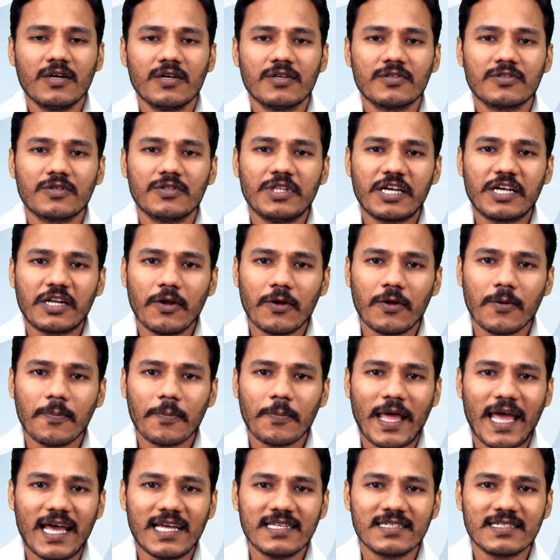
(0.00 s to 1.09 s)
So, the
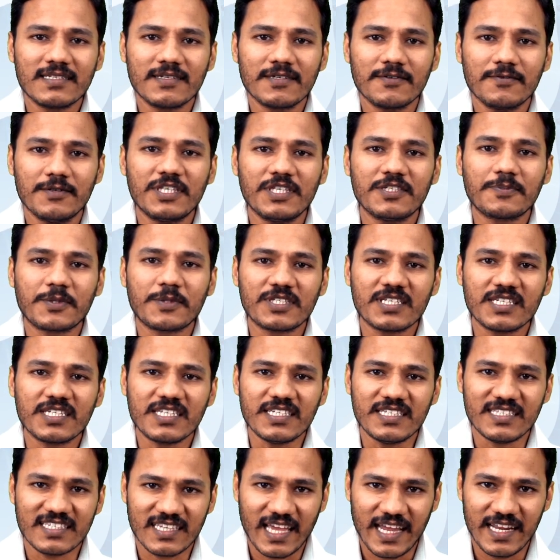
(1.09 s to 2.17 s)
chloroplast which is present
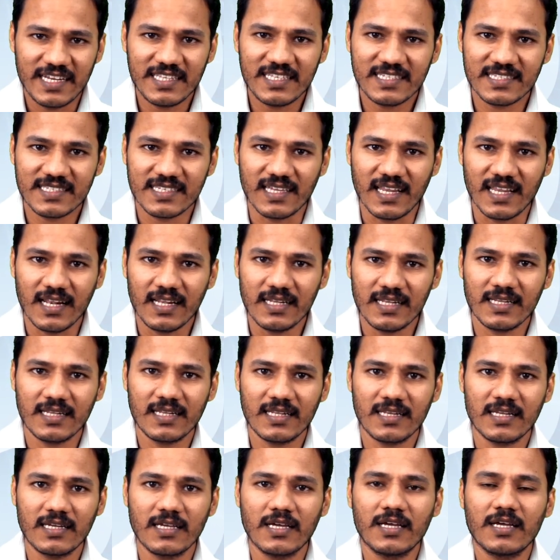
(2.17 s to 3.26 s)
inside the cell,
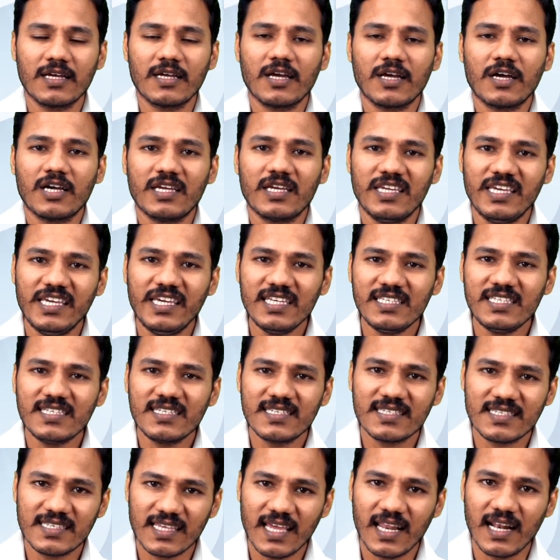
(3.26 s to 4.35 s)
each
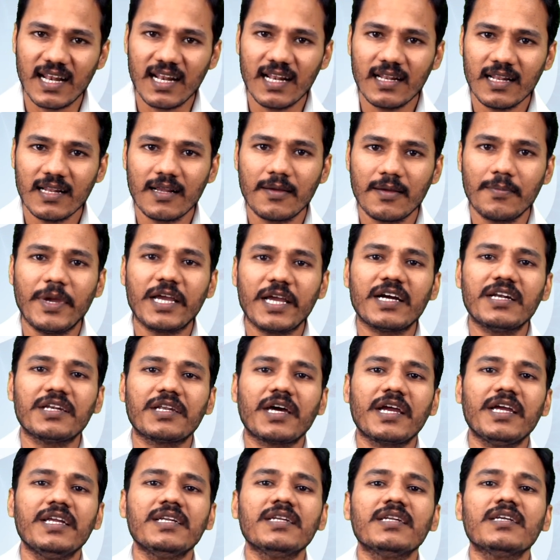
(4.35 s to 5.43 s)
cell may
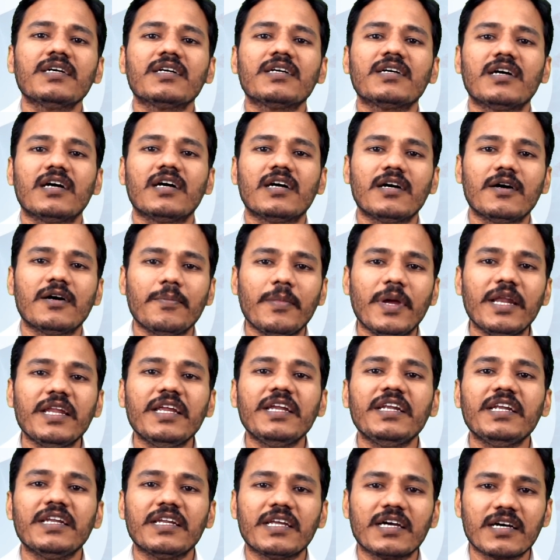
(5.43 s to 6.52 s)
contain
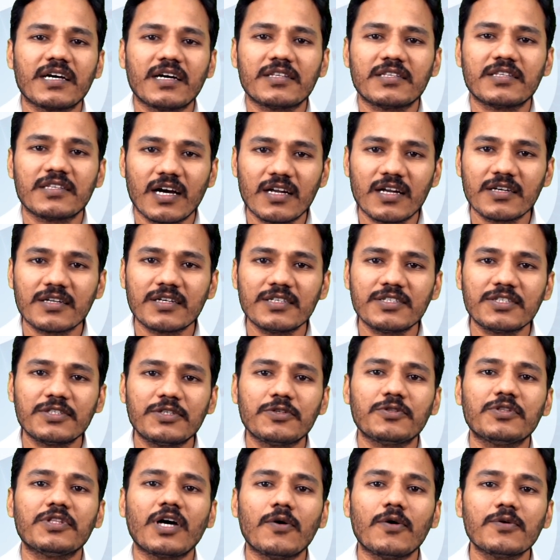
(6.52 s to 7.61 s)
many hundreds to
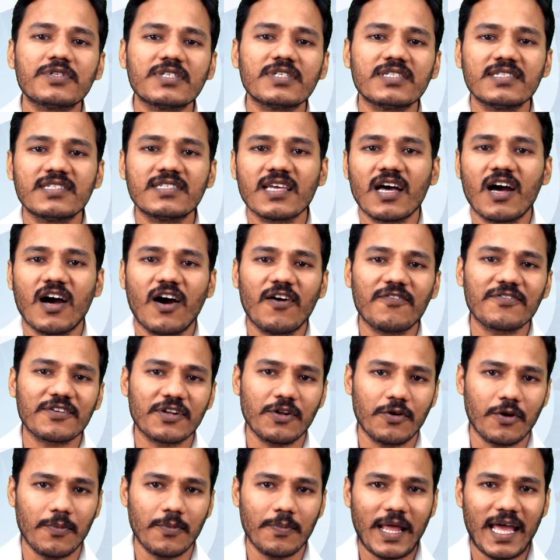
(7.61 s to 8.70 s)
thousands of
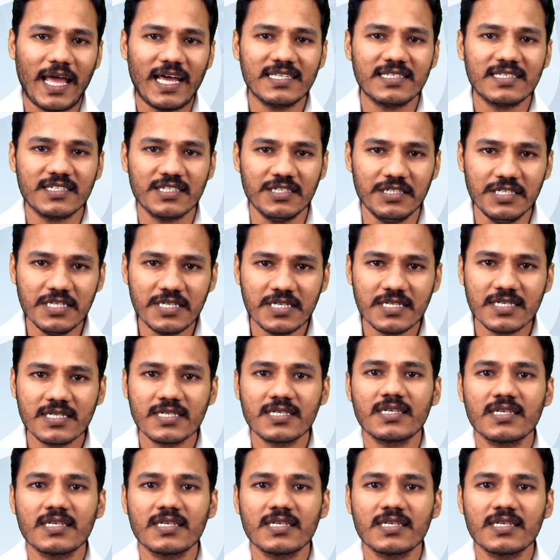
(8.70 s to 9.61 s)
chloroplasts in it,